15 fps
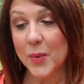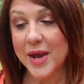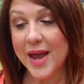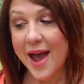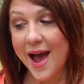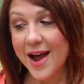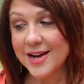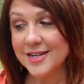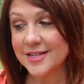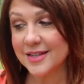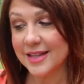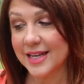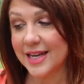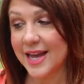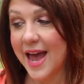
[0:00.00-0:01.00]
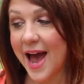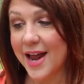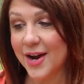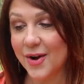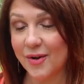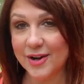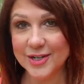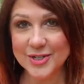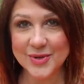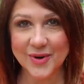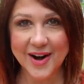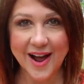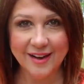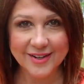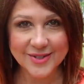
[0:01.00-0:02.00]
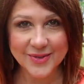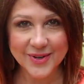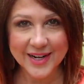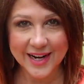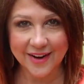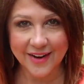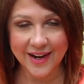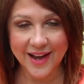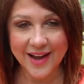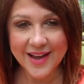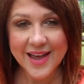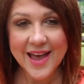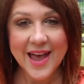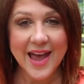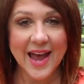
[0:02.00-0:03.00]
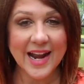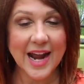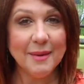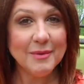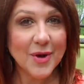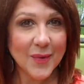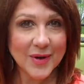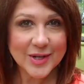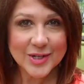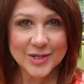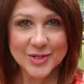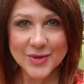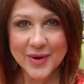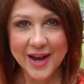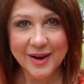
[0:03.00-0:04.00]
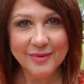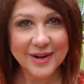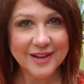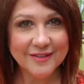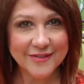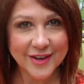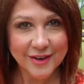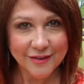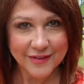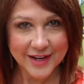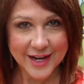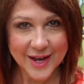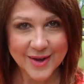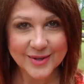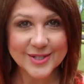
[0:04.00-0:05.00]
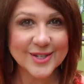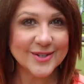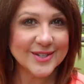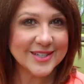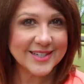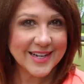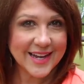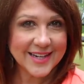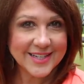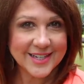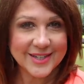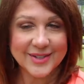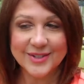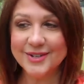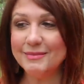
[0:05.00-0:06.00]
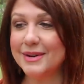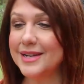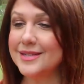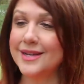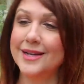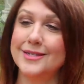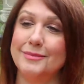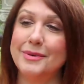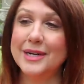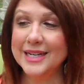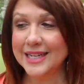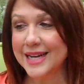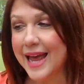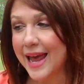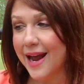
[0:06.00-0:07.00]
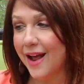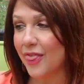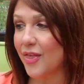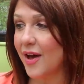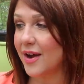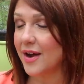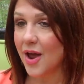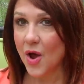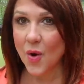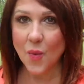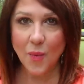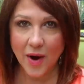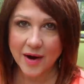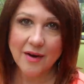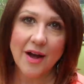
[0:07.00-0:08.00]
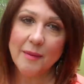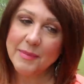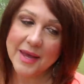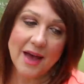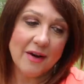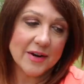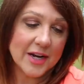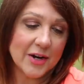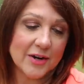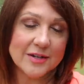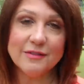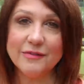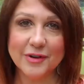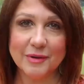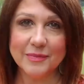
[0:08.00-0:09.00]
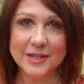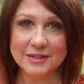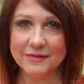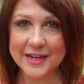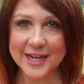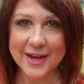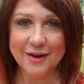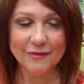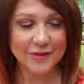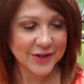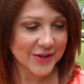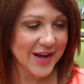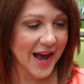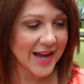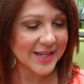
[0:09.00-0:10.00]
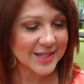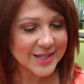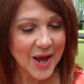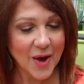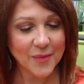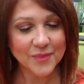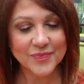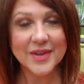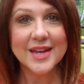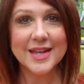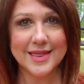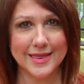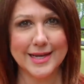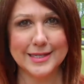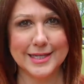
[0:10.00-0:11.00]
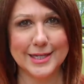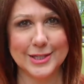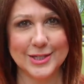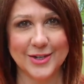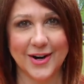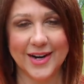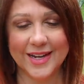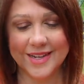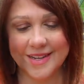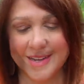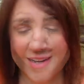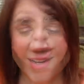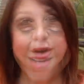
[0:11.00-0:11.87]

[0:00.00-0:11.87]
we actually added on to our outdoor area, and I'm going to do a reveal video, so stay tuned. But it's such a pretty day, I thought, why not be out here to film this video for you guys? So let's get started.